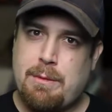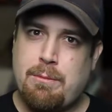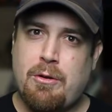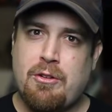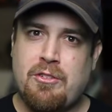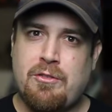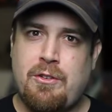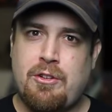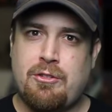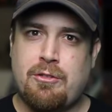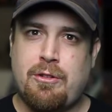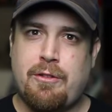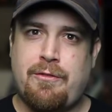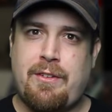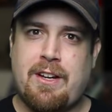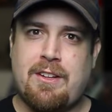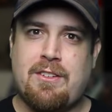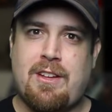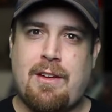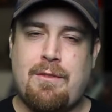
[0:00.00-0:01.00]
Most visual
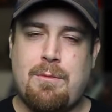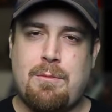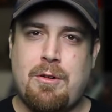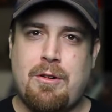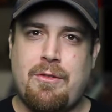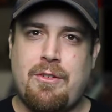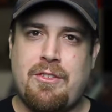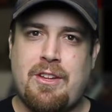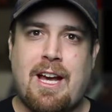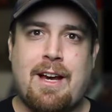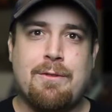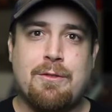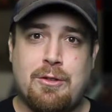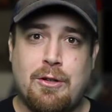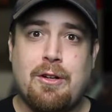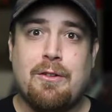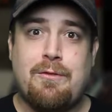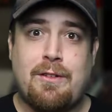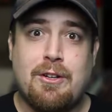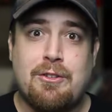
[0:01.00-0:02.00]
effects heavy movies have
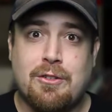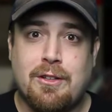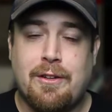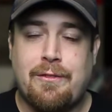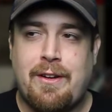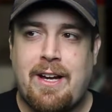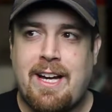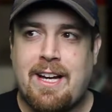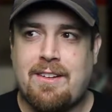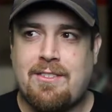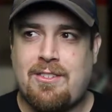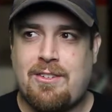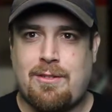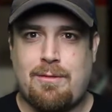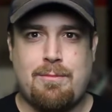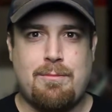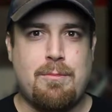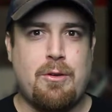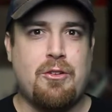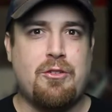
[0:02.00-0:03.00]
good visual effects.
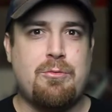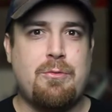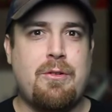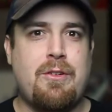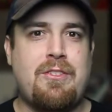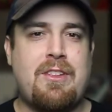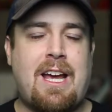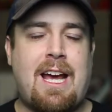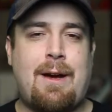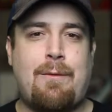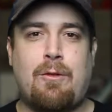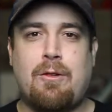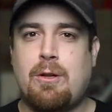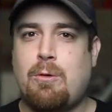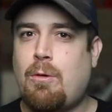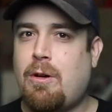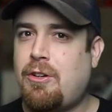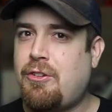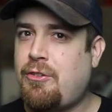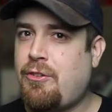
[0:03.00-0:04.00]
Most movies that have only
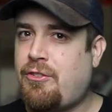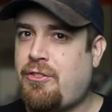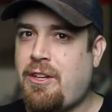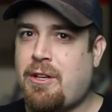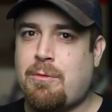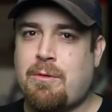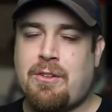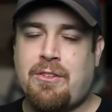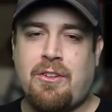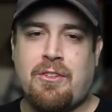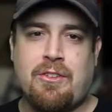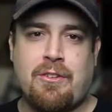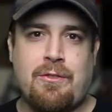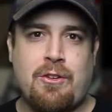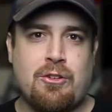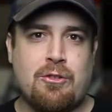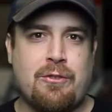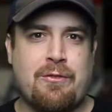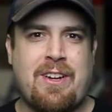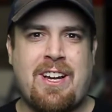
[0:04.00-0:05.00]
one or two sequences of
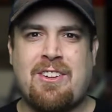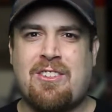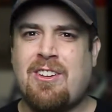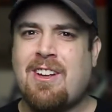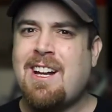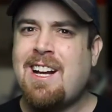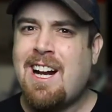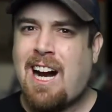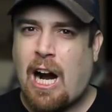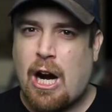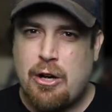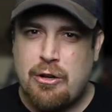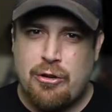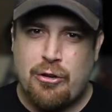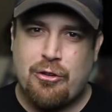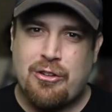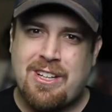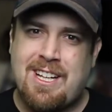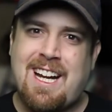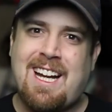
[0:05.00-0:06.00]
visual effects are
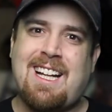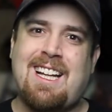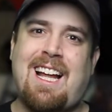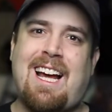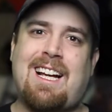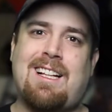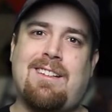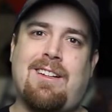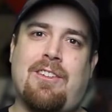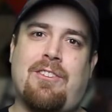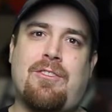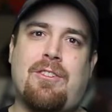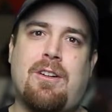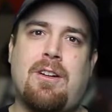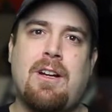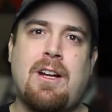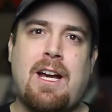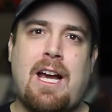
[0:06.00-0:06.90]
usually kind of lackluster.